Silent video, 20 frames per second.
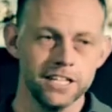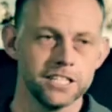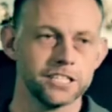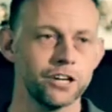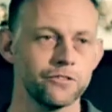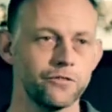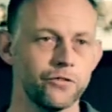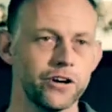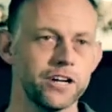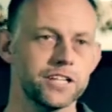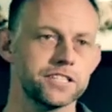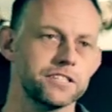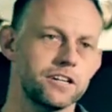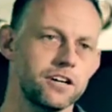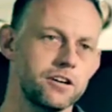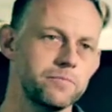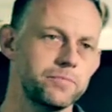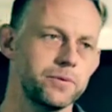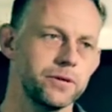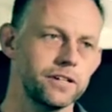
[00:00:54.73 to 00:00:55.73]
So for
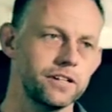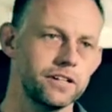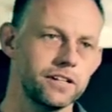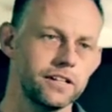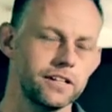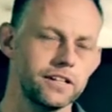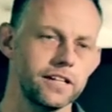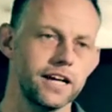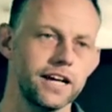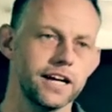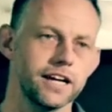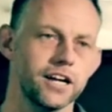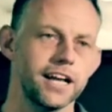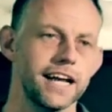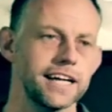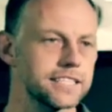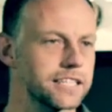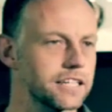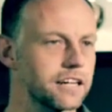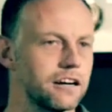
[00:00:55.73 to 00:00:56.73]
example, a
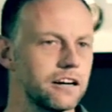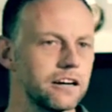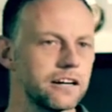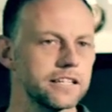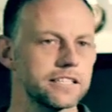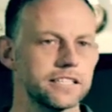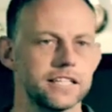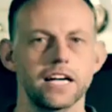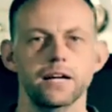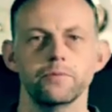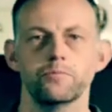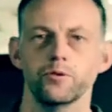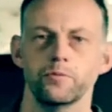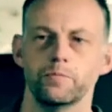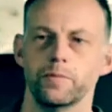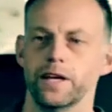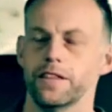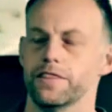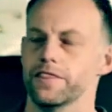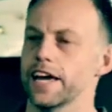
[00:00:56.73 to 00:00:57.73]
classic archetype
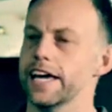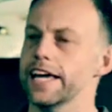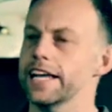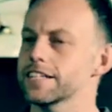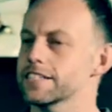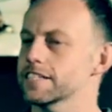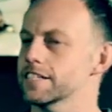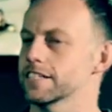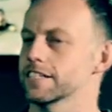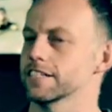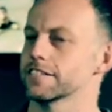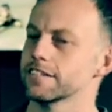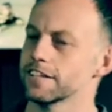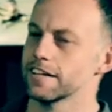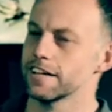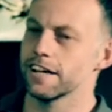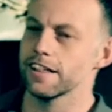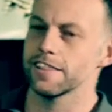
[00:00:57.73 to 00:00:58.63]
would be the innocent,